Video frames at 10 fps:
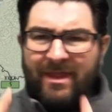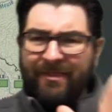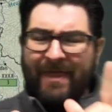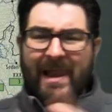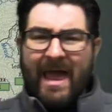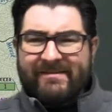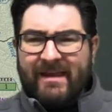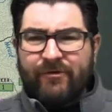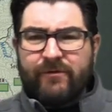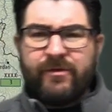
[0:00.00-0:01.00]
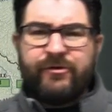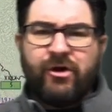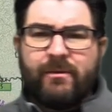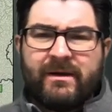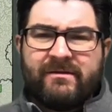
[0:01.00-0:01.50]
That last effort for the
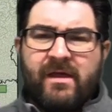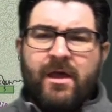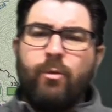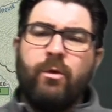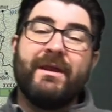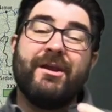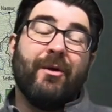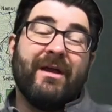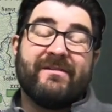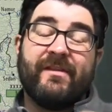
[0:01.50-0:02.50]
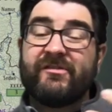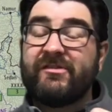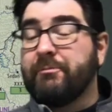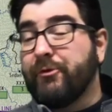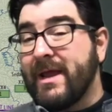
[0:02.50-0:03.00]
Germans will be known as the
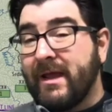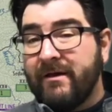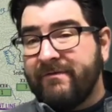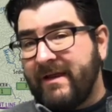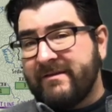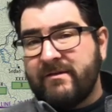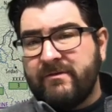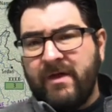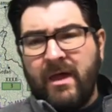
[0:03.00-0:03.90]
Spring Offensive,